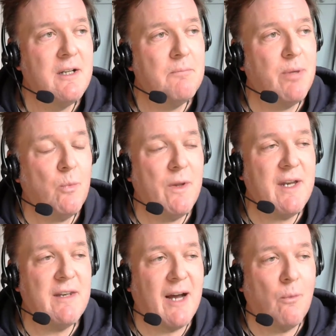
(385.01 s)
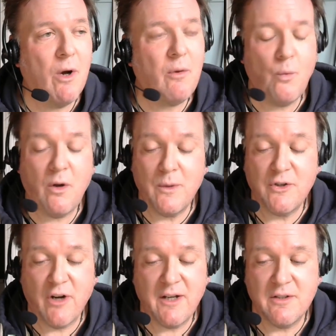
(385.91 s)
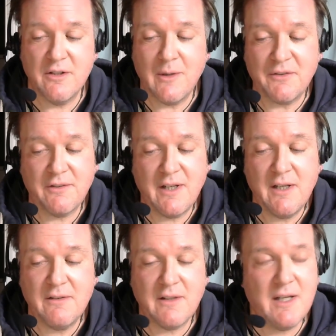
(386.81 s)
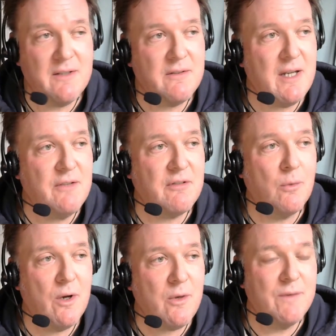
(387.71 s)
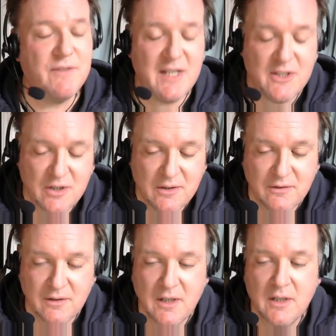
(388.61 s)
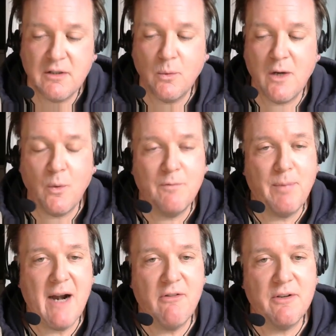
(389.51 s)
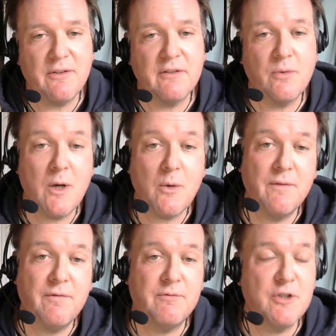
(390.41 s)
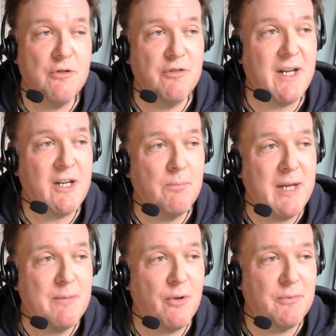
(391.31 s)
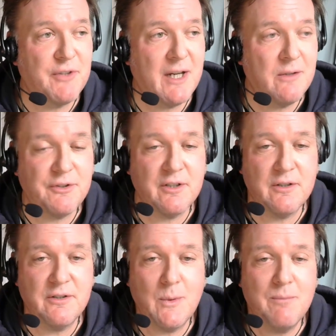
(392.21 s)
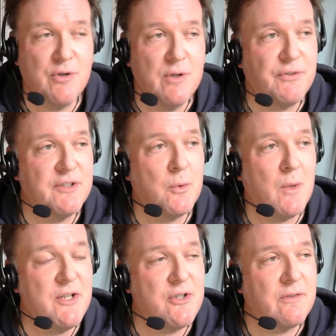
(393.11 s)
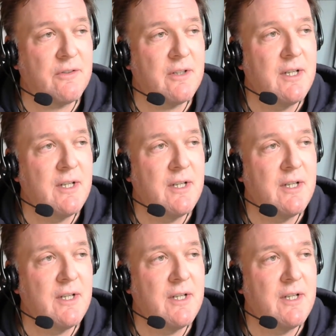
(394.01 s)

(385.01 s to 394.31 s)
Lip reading: But within that, what we're trying to do, as I said, is to work with teachers, to work with parents, to work with children and young people themselves to improve situations.